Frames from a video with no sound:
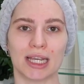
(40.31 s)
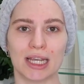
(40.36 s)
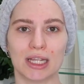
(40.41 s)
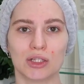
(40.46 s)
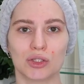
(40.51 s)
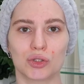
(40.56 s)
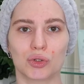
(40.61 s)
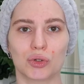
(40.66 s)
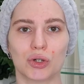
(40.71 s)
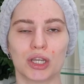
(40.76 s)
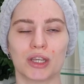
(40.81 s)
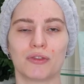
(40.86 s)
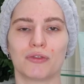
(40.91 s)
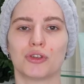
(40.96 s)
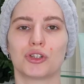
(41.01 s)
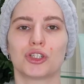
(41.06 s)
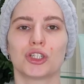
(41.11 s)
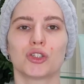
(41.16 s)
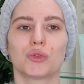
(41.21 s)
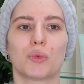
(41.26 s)
into if
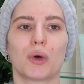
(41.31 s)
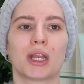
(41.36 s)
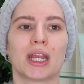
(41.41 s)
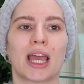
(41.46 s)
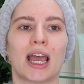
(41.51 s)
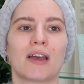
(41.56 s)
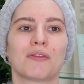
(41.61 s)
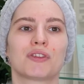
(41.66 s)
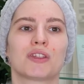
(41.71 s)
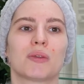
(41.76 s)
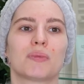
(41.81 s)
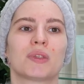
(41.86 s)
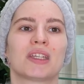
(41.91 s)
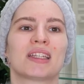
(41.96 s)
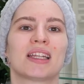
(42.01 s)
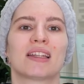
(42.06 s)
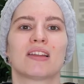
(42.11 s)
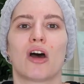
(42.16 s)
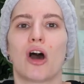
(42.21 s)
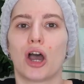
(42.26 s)
you just want to have something
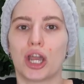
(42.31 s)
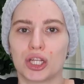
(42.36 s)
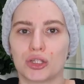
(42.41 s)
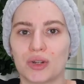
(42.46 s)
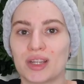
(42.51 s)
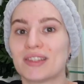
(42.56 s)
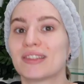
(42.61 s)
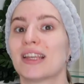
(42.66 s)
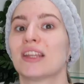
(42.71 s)
that hydrates